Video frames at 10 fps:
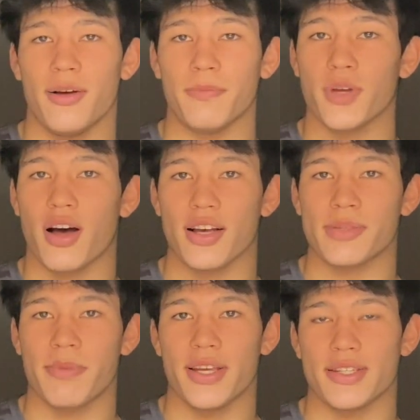
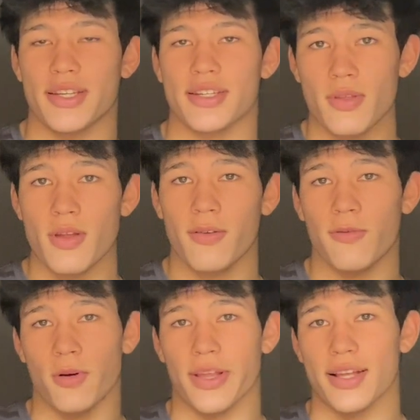cost basis
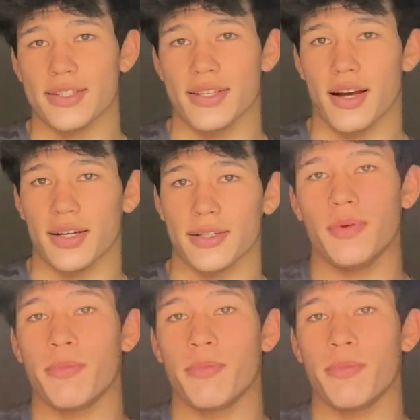for that stock.